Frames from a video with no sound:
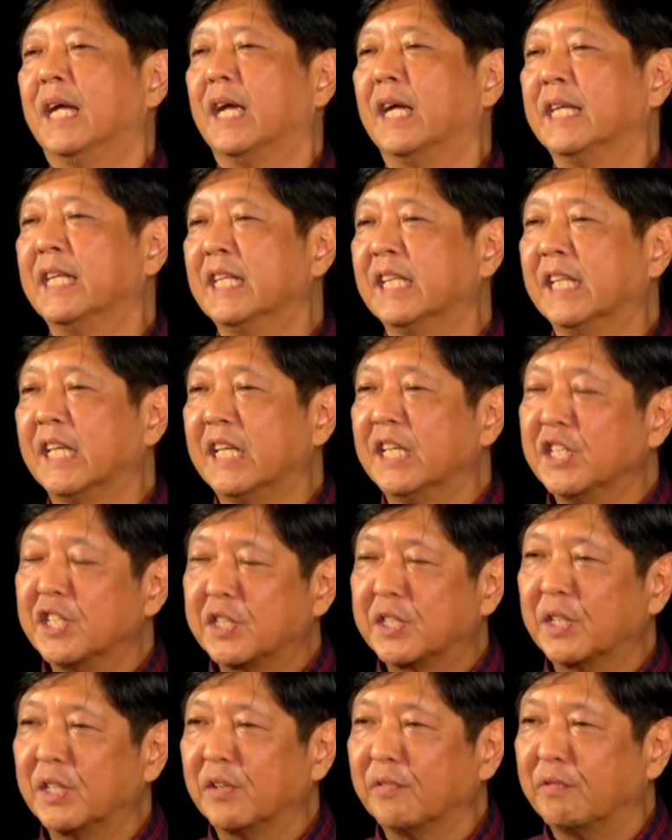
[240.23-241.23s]
in the
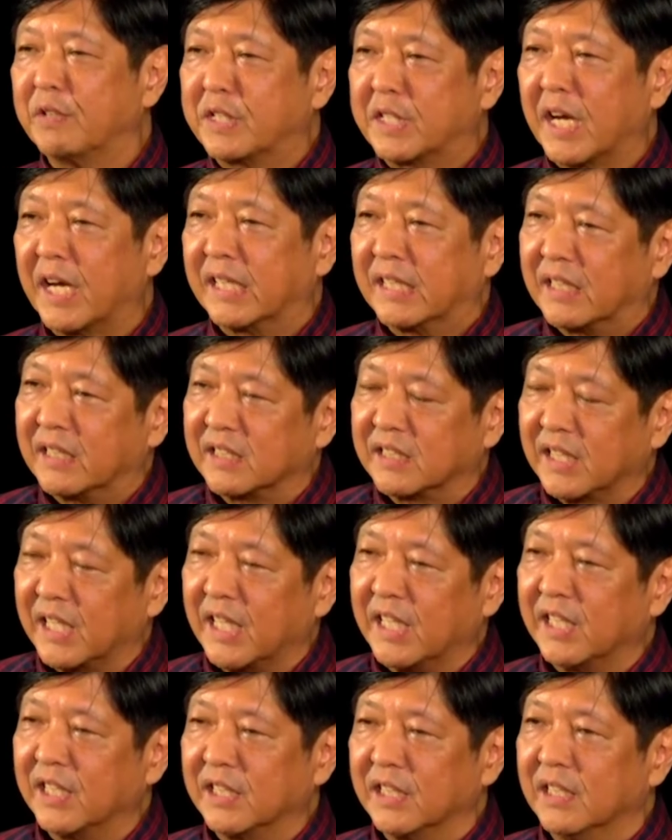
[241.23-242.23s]
eastern Visayas
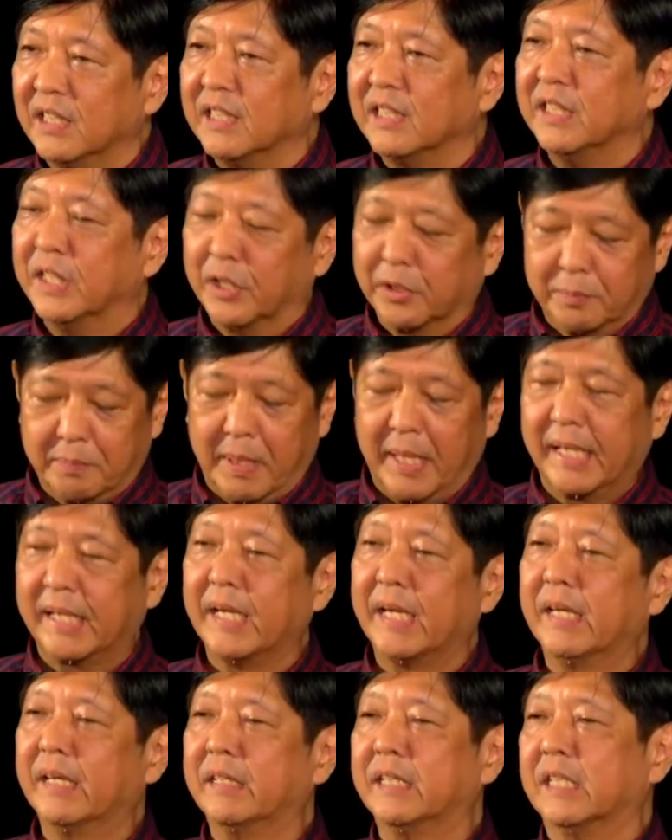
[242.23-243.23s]
and nearby
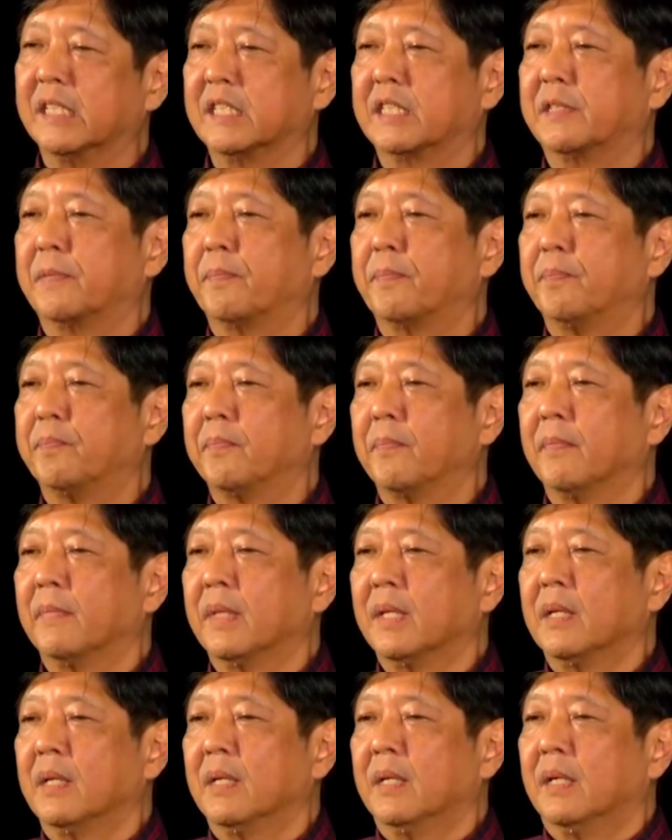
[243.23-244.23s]
areas.
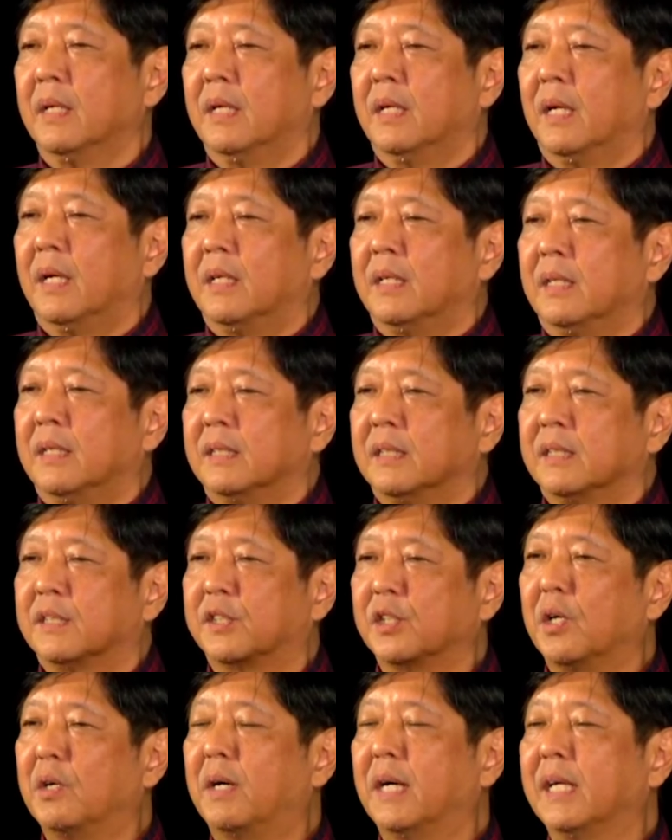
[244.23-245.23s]

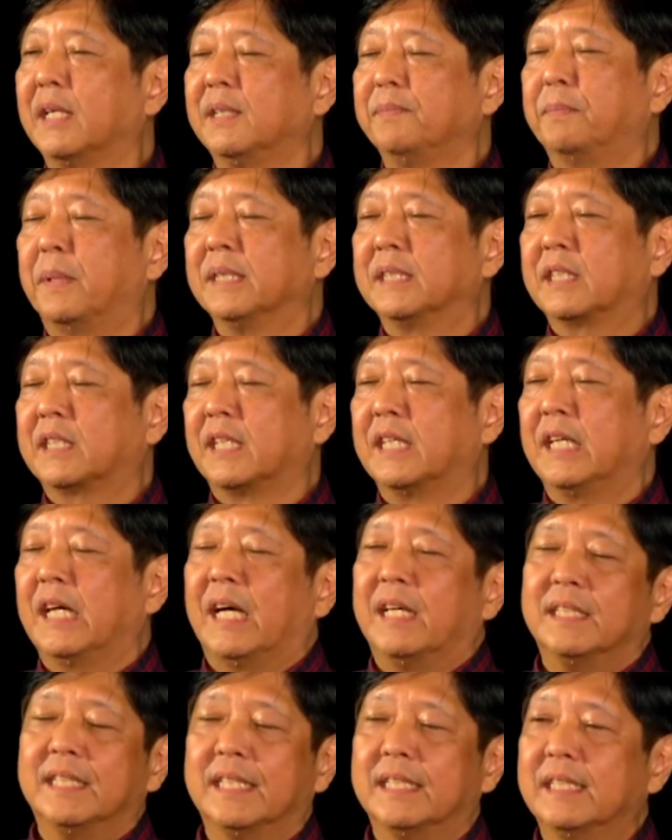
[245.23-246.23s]
So I must uh,
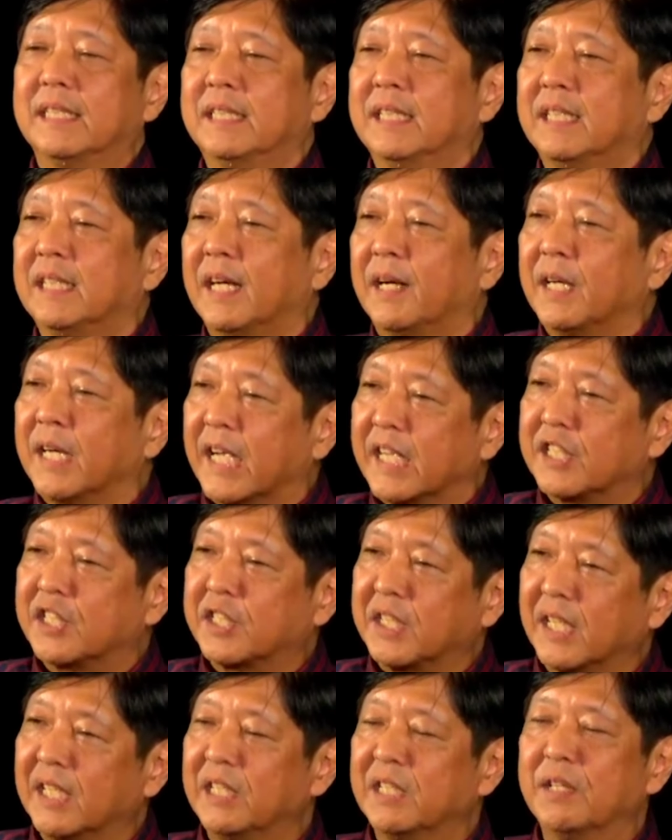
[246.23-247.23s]
uh,
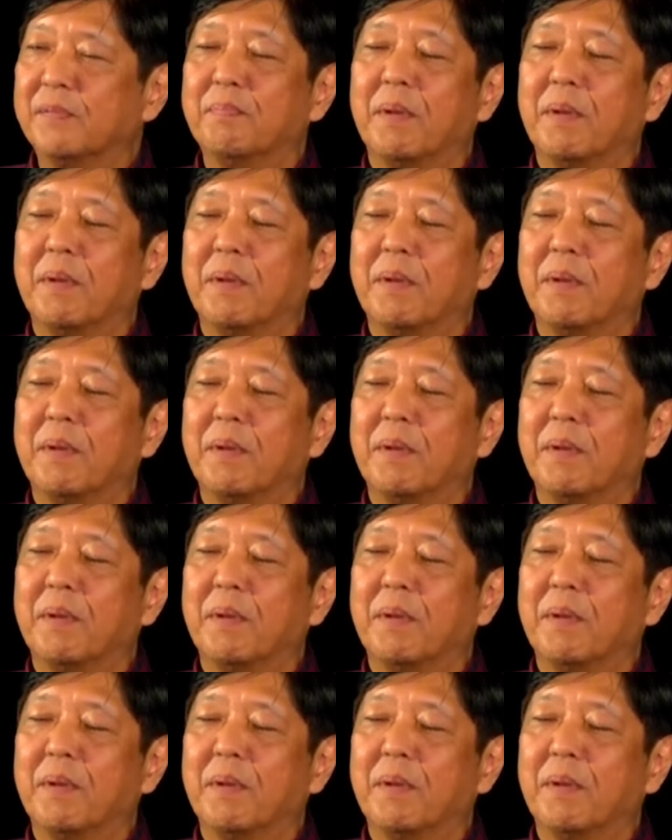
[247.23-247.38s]
extend